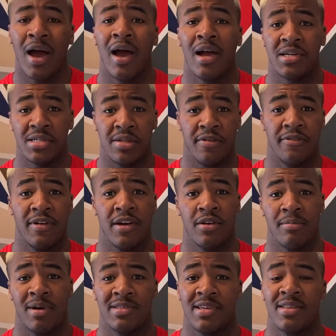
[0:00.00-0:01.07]
I actually flared
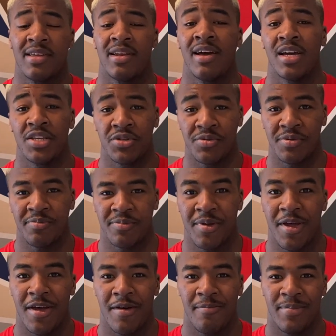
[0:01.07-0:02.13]
up my tendonitis doing
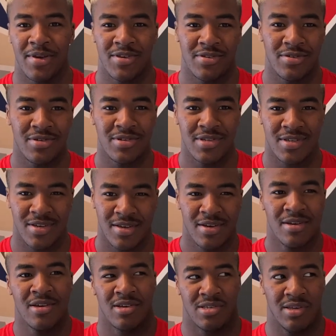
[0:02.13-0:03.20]
um, pistols
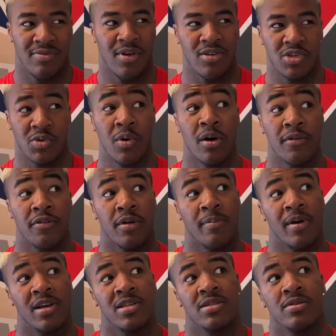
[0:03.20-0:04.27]
so I've not squatted for the
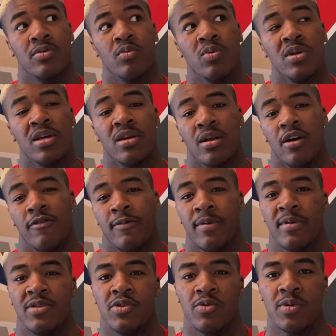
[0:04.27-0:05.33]
past week and a half
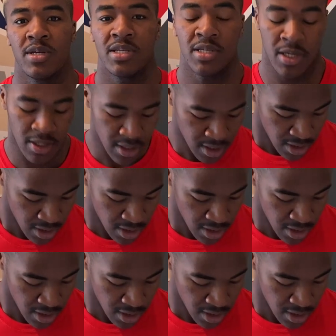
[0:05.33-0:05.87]
maybe two weeks